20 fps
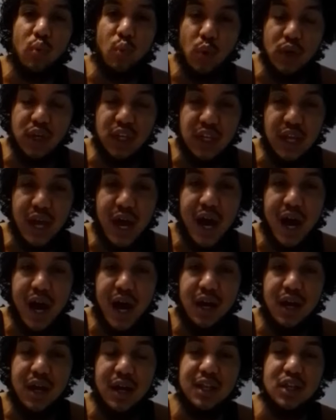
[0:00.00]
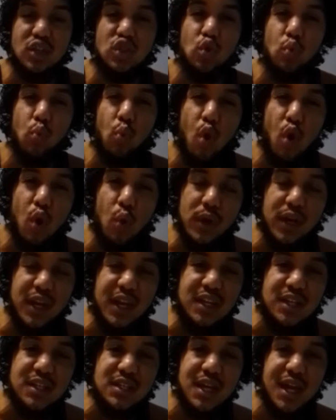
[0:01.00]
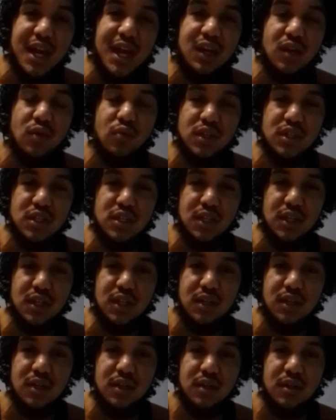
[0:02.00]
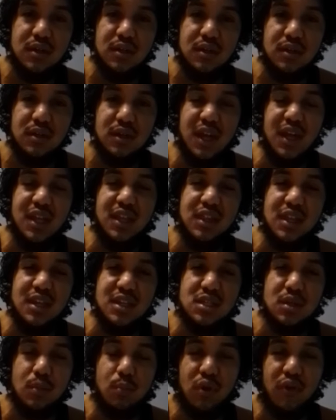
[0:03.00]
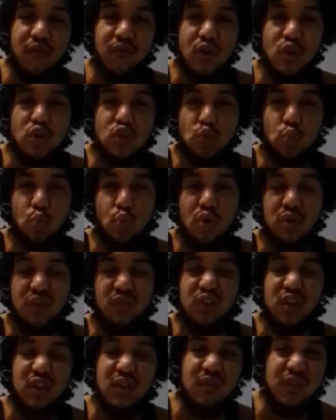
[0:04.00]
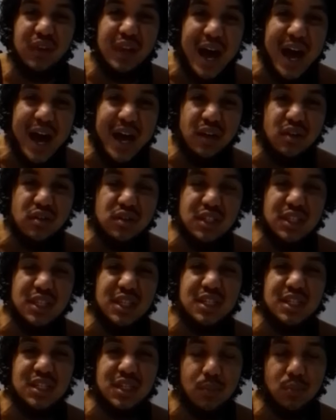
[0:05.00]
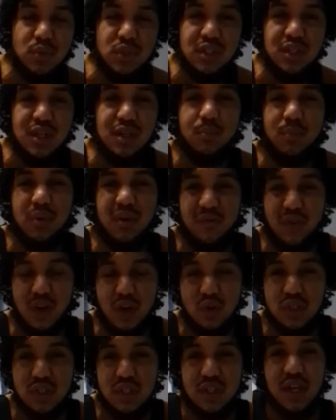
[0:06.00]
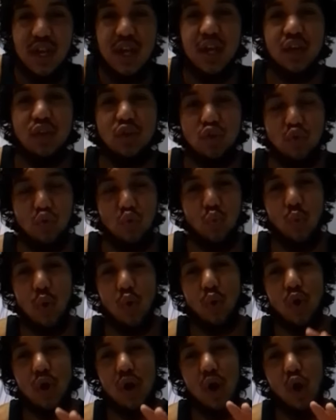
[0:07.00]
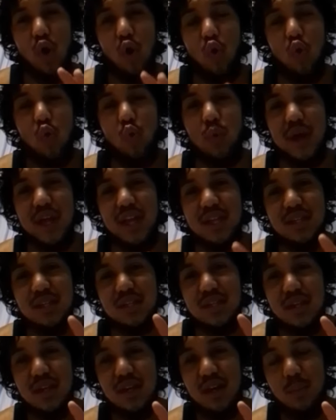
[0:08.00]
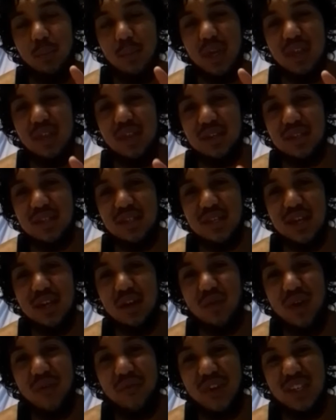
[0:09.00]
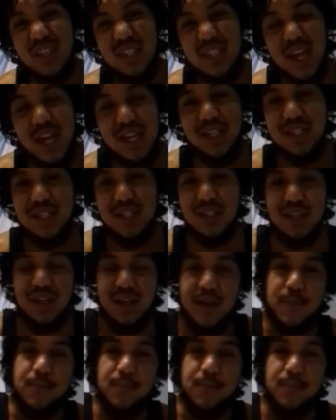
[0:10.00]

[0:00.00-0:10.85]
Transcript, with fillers: with Yah, that you walk with integrity, in this perverse world full of liars, and deception, and perversion, you will always be the center of attention,